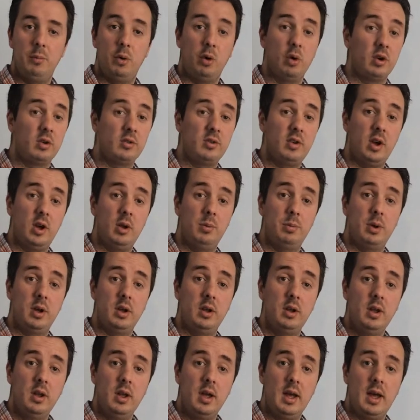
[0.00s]
or
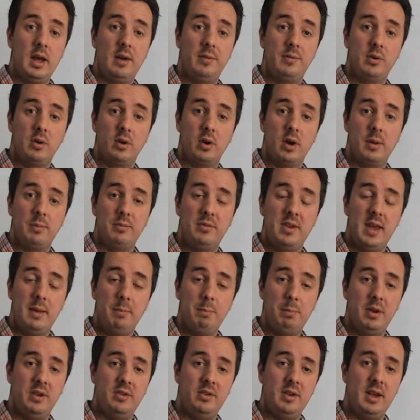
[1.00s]
October have gone
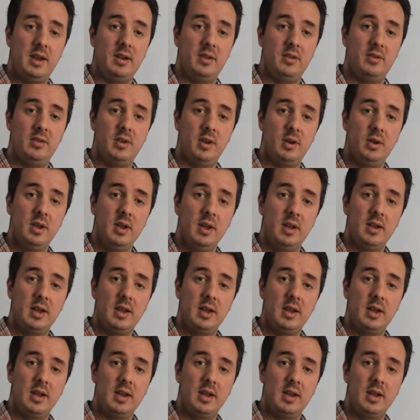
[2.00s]
up 10%.